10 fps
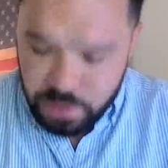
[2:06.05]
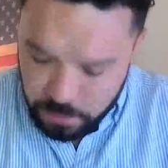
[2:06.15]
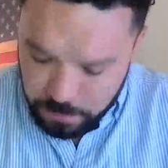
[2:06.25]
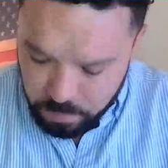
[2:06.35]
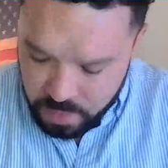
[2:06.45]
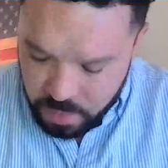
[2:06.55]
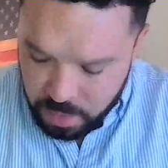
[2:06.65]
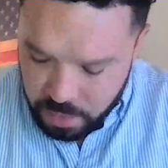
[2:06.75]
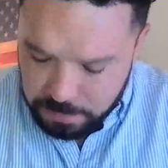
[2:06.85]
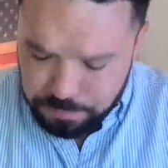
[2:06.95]
So,
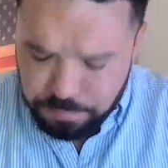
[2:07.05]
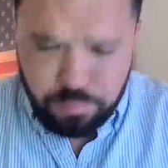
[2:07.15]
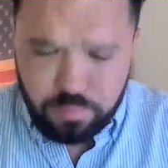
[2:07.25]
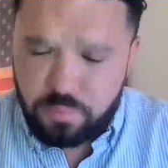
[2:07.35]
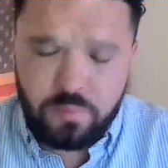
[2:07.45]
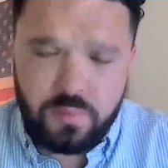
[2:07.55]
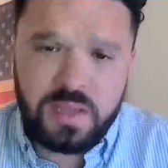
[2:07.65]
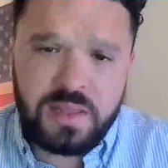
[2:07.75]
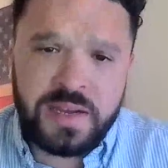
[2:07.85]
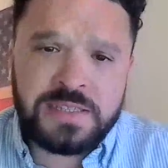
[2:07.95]

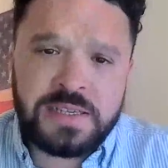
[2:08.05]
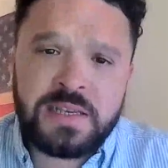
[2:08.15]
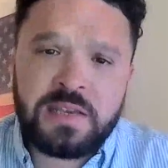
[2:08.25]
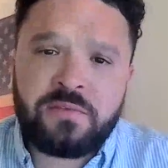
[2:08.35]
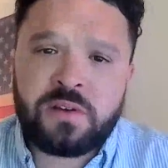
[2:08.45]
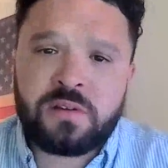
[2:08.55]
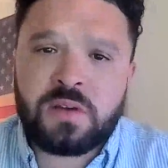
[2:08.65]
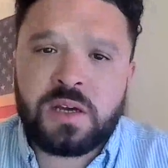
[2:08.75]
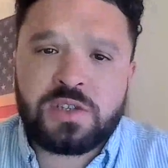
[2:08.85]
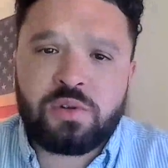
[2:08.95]
like I said, Keith,
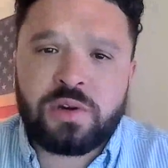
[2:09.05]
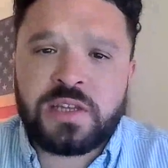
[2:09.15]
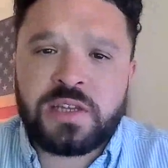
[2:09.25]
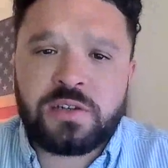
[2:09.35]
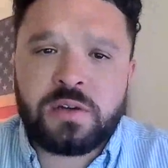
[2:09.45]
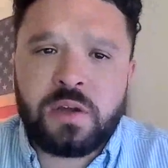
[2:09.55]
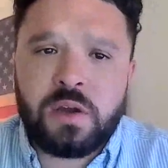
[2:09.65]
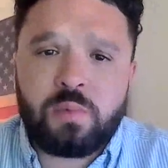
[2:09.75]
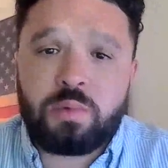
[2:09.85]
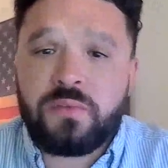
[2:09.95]
for a short answer,
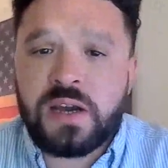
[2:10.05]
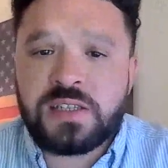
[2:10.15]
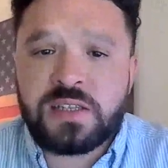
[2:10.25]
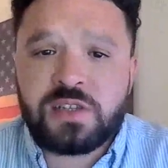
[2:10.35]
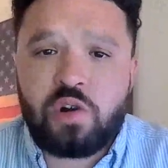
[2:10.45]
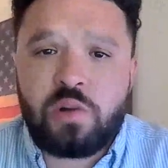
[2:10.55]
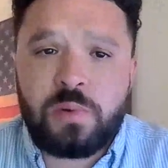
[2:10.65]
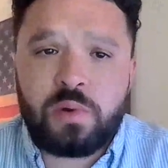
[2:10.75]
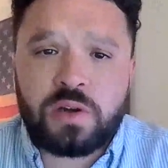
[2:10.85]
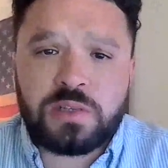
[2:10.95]
we're revising the
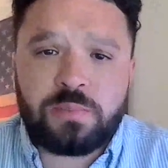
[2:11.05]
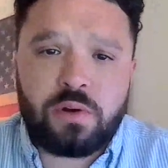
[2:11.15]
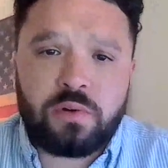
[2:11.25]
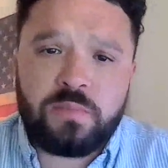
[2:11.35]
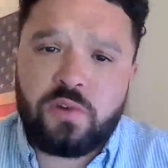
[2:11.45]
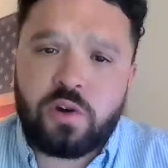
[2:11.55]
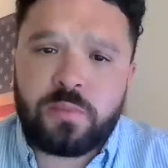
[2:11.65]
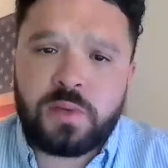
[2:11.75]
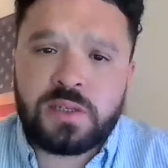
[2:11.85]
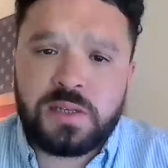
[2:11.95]
scope of work to program
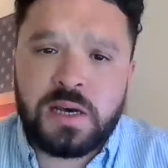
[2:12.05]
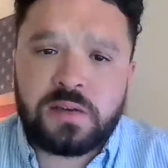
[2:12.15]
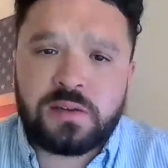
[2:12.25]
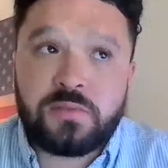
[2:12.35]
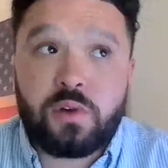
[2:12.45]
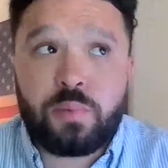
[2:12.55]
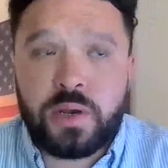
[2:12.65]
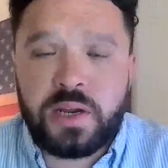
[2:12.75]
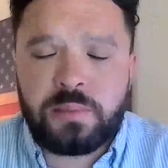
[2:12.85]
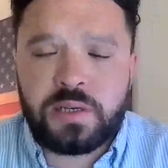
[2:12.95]

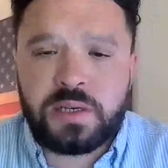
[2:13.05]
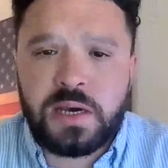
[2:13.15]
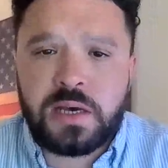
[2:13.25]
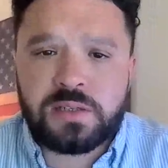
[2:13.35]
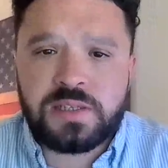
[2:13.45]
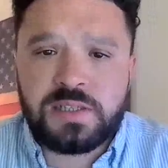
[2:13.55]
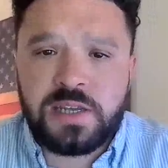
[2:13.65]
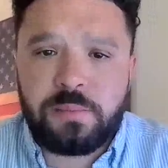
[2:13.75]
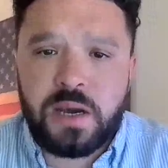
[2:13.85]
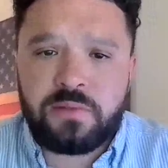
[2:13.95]
$4.8 million in
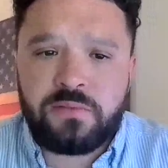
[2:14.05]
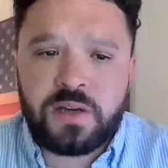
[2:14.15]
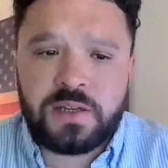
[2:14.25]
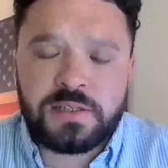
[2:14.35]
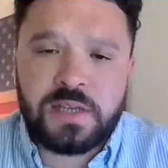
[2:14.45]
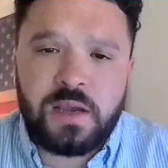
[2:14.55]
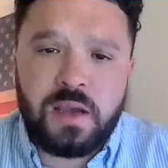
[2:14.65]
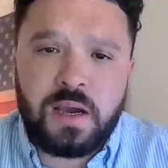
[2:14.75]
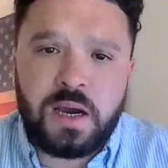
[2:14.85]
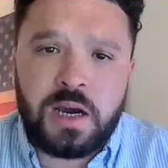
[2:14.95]
state bond funds,
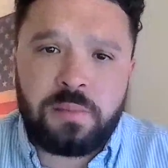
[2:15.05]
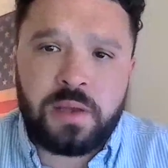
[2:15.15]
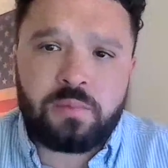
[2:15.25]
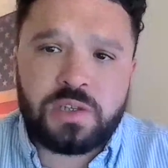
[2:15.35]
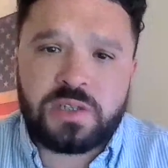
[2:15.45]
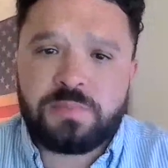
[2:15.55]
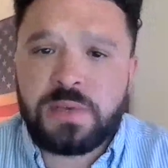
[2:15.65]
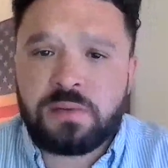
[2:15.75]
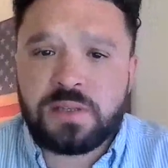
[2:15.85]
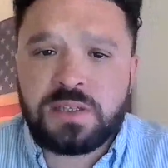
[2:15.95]
and we should
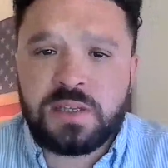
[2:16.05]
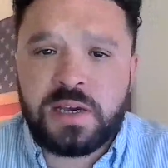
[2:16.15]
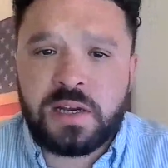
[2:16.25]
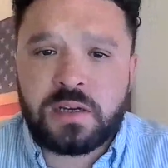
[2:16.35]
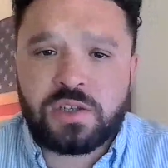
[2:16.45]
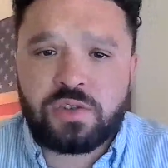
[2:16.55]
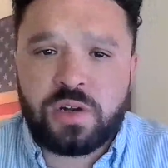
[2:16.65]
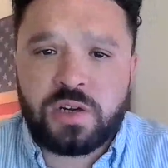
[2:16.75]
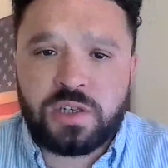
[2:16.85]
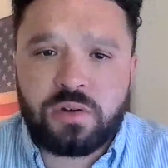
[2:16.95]
be able to see that
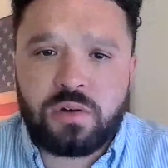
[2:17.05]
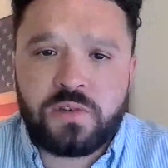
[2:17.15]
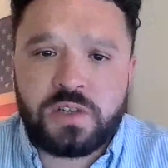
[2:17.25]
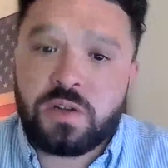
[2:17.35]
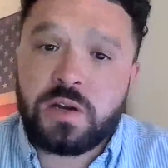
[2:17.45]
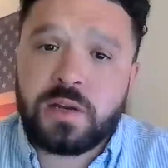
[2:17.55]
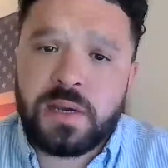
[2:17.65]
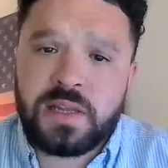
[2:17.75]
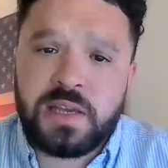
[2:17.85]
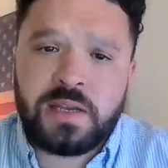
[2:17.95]
construction hopefully starting
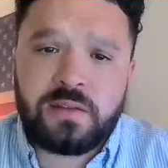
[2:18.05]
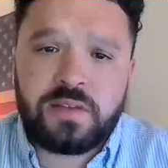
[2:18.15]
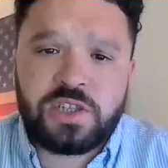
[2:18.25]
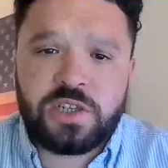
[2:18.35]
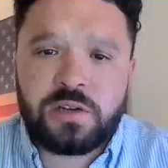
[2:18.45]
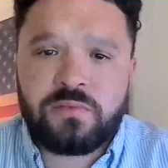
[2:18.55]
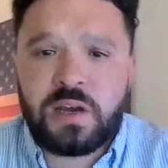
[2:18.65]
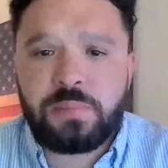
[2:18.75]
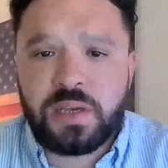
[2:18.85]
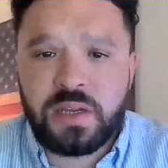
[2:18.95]
by the end of this year, if
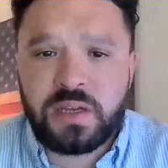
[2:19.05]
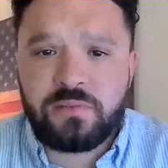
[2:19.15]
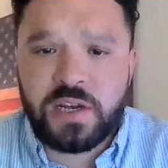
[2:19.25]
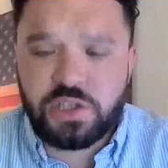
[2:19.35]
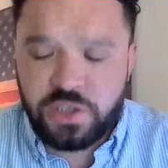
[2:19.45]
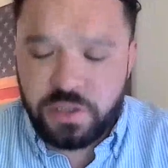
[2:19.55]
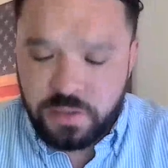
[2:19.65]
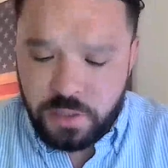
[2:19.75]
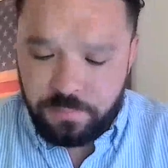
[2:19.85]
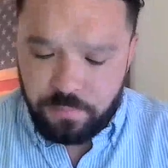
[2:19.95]
not beginning of next year.
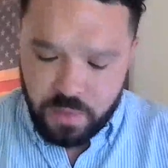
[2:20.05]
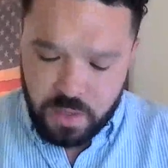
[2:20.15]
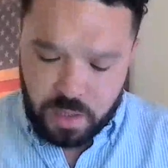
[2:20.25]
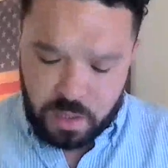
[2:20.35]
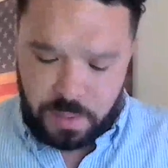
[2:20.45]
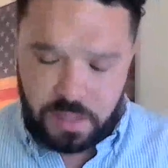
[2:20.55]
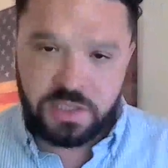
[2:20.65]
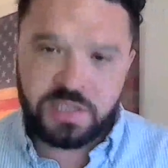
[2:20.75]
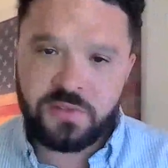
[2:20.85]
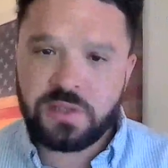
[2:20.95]
So
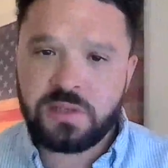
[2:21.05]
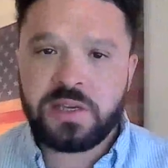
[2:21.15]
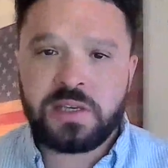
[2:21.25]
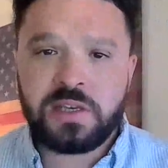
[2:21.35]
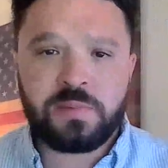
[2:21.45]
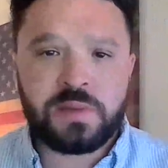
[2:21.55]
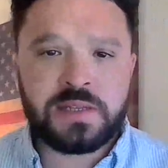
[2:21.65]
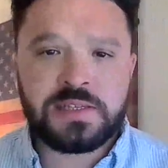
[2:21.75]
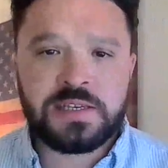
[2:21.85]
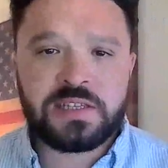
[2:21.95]
apologies for the delay, Keith, but
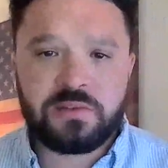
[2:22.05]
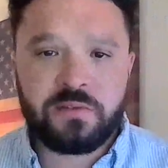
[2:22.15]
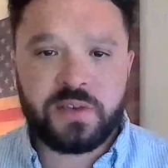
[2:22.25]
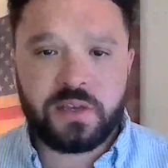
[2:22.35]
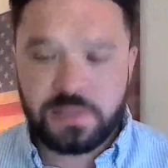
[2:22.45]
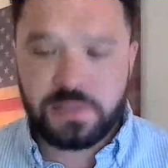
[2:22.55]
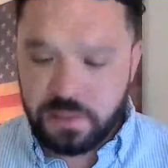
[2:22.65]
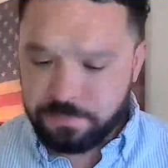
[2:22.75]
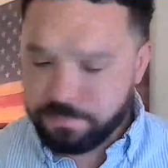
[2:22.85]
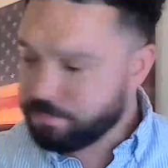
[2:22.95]
that's the answer for
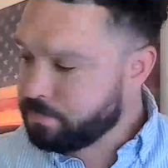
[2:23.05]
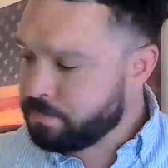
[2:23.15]
VMC.